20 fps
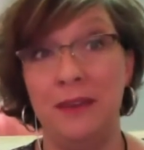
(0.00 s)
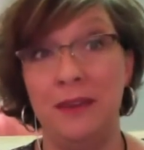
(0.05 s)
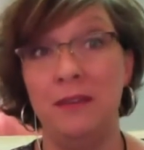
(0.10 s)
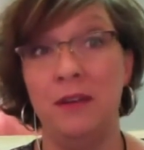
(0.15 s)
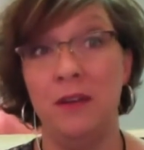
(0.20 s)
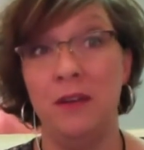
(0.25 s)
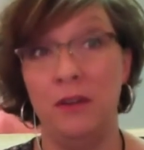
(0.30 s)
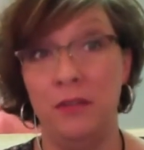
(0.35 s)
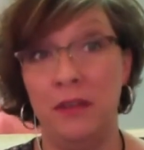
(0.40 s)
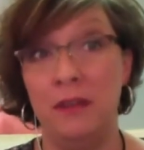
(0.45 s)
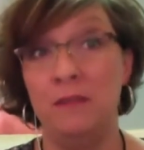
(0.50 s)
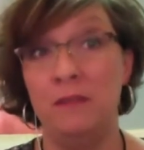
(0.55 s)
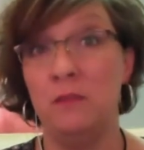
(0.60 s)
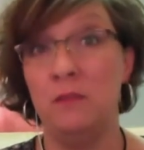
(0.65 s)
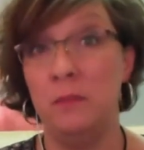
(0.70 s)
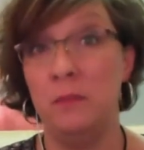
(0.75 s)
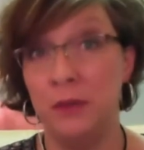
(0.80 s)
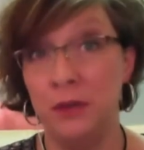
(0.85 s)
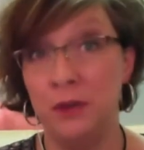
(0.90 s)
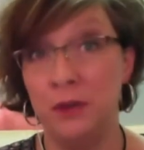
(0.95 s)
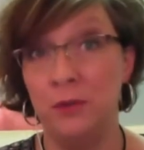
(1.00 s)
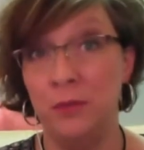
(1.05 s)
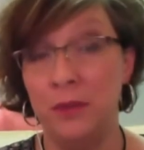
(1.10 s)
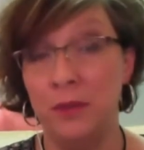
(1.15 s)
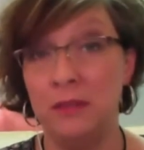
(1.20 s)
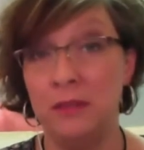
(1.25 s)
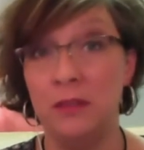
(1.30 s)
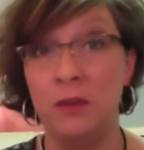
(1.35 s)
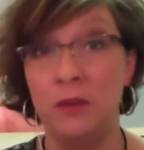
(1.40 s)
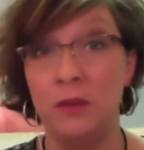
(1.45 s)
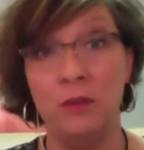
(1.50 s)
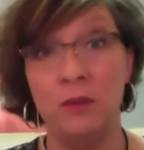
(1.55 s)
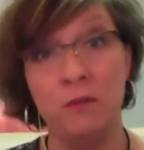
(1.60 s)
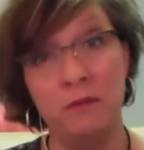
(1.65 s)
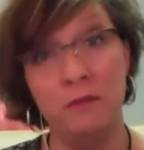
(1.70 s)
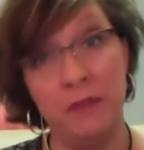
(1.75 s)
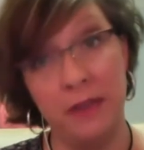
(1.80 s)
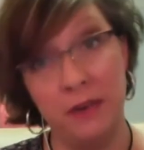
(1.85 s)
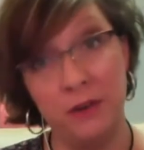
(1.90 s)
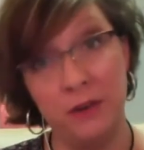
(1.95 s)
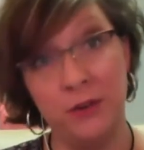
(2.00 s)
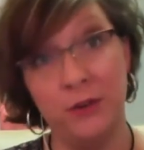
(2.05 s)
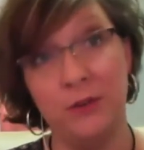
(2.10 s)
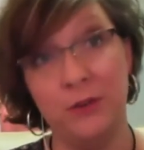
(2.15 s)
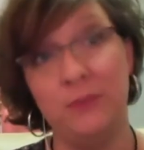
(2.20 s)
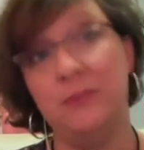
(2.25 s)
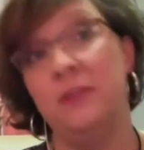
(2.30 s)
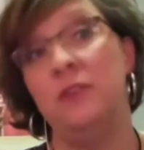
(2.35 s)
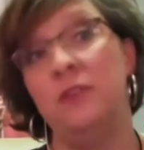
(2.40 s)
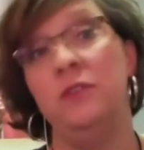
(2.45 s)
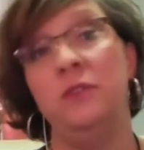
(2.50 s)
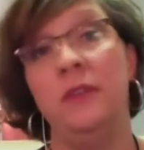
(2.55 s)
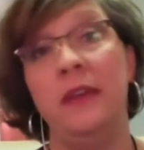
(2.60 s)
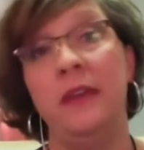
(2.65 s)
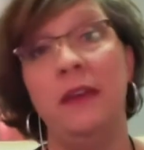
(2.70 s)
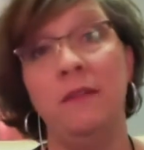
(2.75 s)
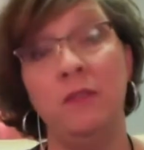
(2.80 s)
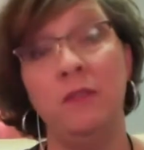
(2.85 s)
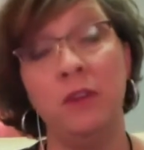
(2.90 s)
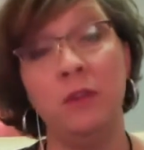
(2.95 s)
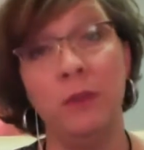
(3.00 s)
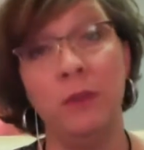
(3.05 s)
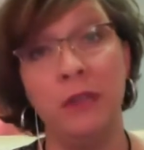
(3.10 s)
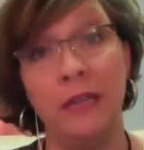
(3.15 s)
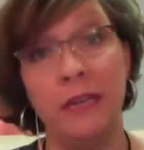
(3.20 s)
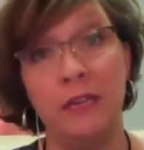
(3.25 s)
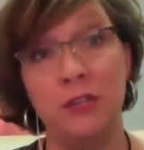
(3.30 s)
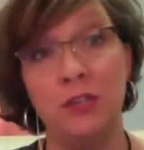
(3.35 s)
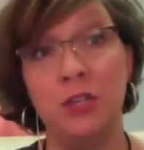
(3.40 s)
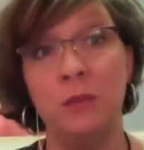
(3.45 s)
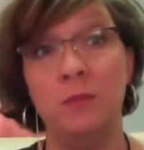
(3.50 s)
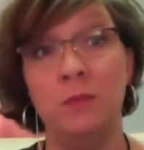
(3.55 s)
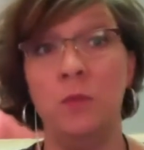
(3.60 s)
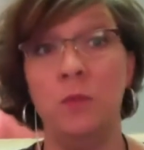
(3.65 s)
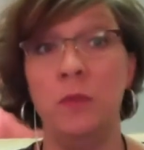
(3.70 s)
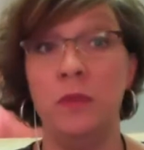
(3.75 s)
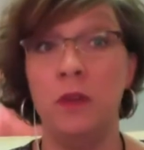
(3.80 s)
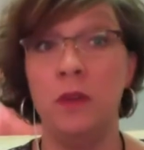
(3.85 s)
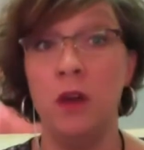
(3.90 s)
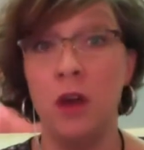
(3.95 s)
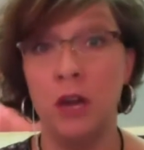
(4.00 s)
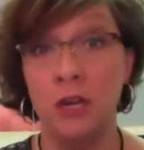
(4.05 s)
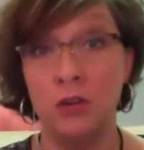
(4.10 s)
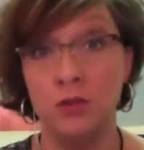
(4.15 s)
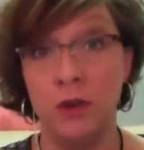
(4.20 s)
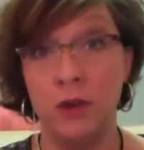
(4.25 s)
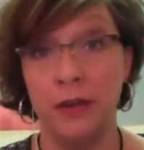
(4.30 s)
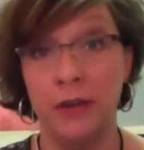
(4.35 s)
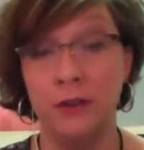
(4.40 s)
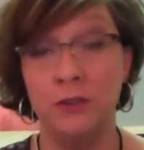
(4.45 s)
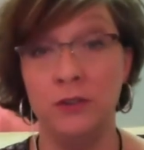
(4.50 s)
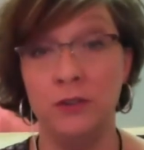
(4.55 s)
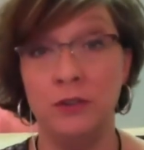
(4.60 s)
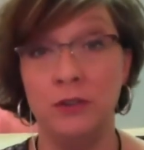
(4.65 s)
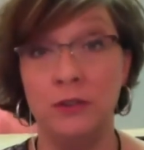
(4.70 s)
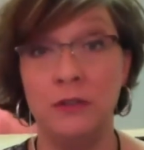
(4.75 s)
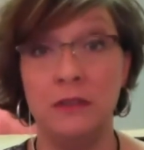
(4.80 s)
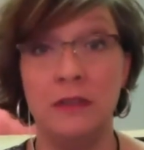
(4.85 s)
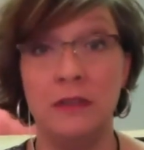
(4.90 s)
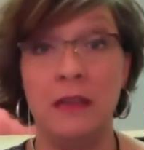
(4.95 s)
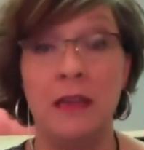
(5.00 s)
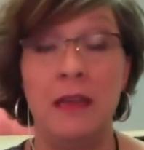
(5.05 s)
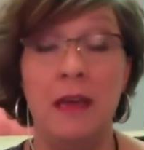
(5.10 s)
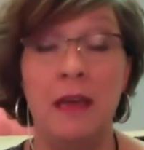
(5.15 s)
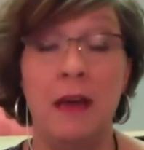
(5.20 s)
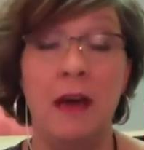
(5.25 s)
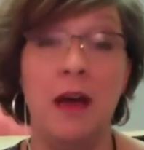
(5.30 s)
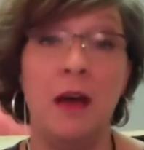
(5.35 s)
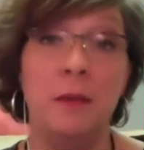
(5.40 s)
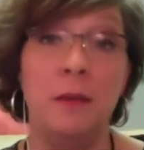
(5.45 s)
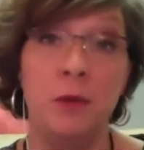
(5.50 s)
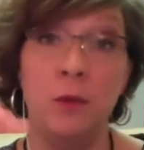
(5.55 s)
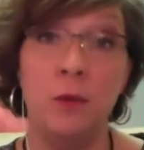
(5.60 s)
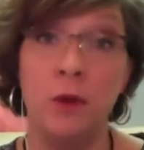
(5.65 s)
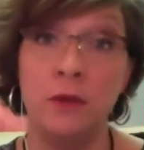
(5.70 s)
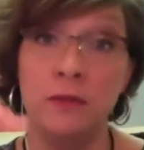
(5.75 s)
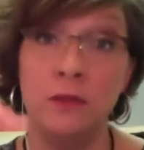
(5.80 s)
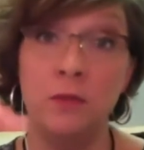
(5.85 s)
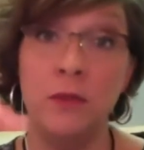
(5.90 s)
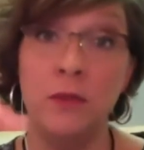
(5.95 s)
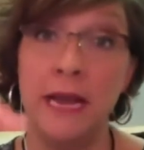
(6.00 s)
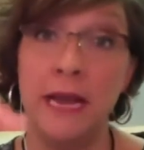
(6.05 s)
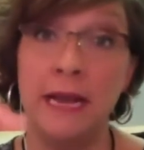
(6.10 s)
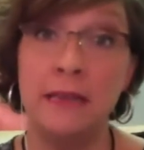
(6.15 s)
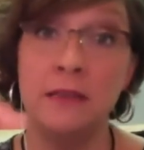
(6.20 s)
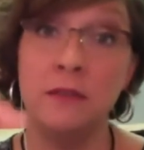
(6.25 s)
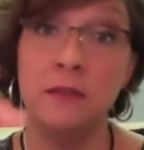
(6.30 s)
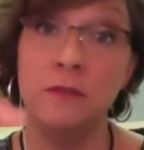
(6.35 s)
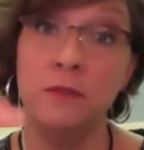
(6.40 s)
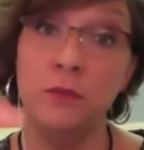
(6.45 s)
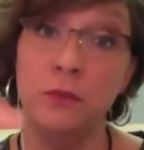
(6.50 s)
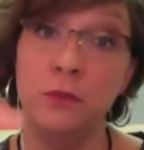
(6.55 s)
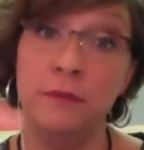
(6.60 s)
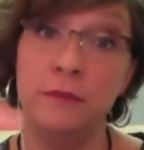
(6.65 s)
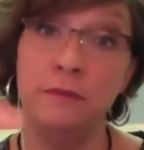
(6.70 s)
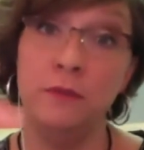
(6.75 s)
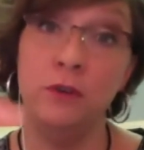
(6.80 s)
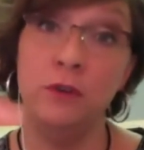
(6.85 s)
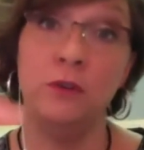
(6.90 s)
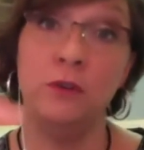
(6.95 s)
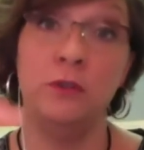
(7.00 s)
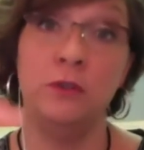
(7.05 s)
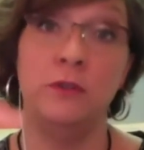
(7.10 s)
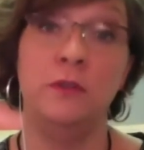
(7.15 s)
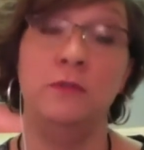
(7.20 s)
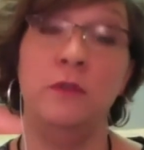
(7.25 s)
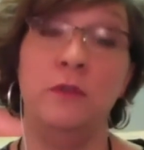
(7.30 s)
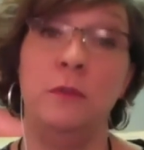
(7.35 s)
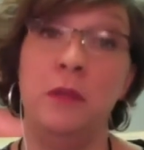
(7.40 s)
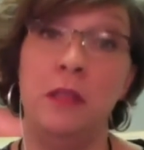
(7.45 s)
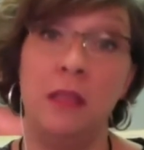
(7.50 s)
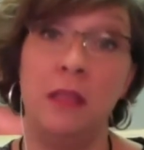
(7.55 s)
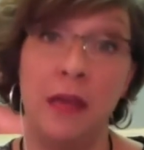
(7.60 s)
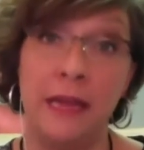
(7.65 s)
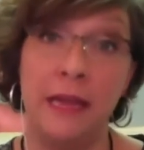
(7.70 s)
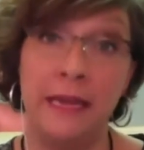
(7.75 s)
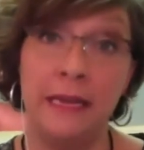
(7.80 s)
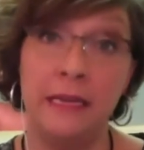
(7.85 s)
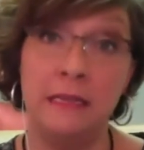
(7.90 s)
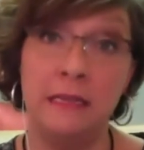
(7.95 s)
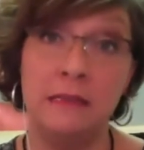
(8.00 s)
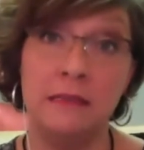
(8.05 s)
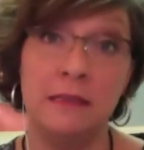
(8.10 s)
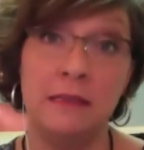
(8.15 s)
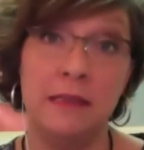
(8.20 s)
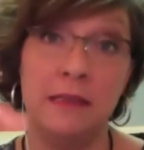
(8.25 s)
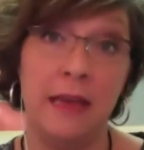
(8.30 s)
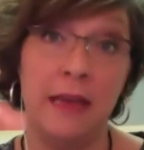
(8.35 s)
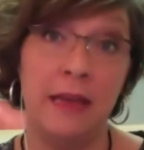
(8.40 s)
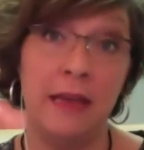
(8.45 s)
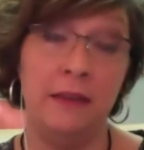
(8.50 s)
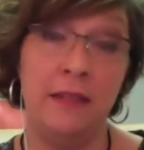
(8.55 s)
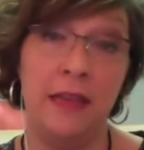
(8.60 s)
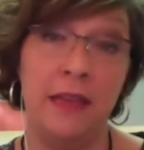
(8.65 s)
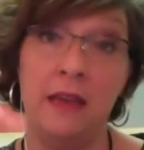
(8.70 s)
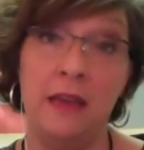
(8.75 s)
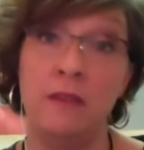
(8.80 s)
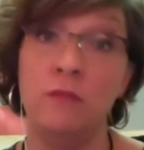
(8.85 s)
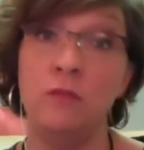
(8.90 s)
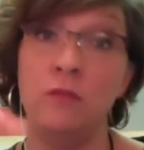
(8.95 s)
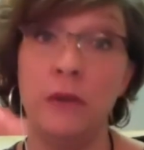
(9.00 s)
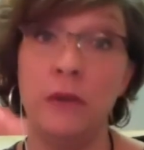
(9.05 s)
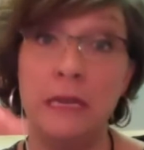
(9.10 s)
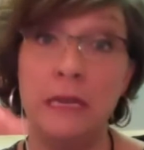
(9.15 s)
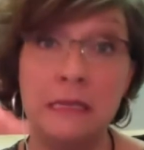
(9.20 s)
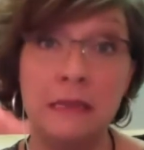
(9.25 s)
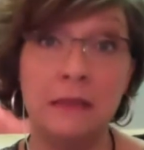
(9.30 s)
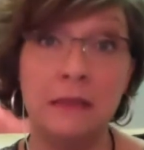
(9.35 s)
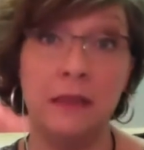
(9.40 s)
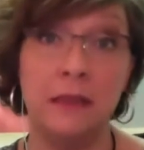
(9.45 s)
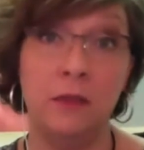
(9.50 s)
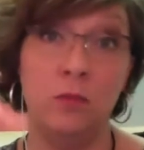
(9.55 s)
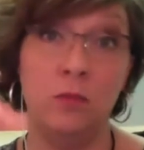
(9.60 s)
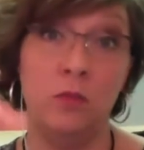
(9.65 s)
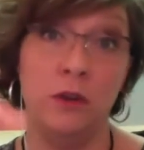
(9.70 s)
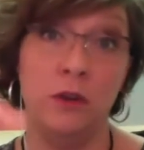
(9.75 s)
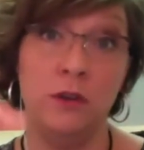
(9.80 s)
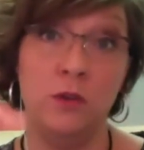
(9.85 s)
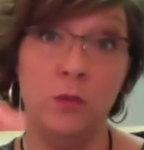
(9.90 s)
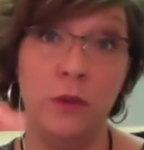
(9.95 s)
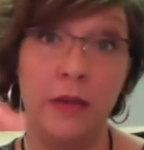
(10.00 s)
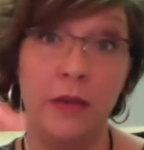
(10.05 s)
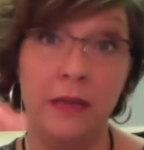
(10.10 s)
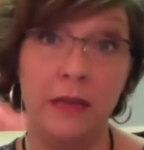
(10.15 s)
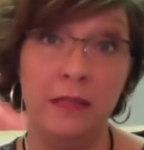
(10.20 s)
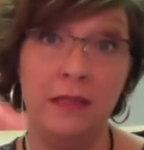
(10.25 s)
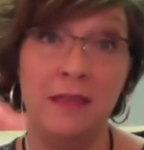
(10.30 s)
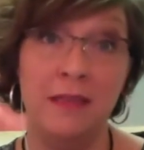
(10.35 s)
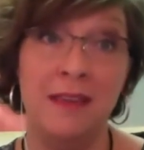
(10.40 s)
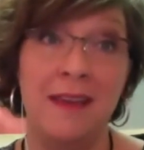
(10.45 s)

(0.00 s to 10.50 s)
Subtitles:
Are they familiar with local vendors, and do they have good relationships with contractors? You also want to ask for referrals from clients that they have recently worked with.